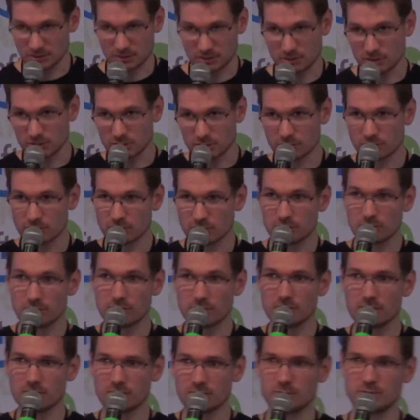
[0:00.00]
No
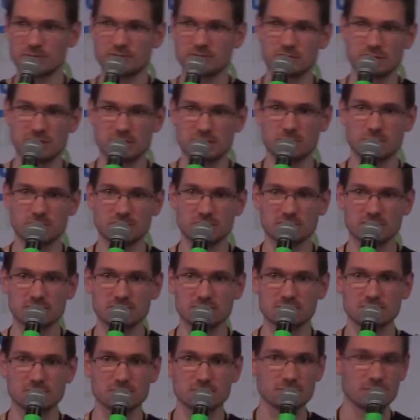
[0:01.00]
refresh
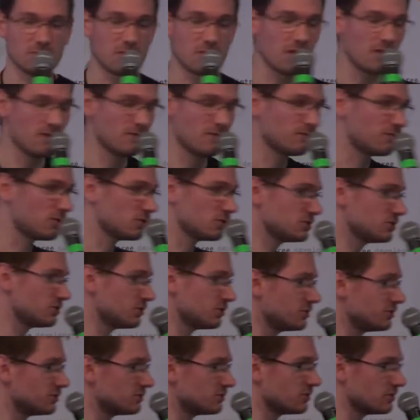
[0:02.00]
button to force the
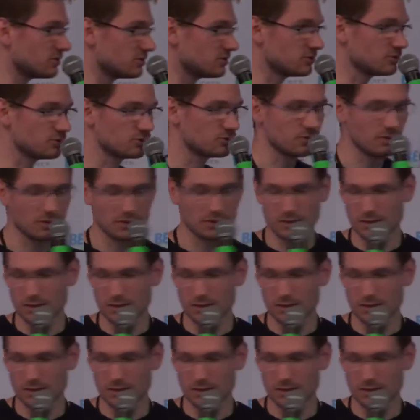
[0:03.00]
user to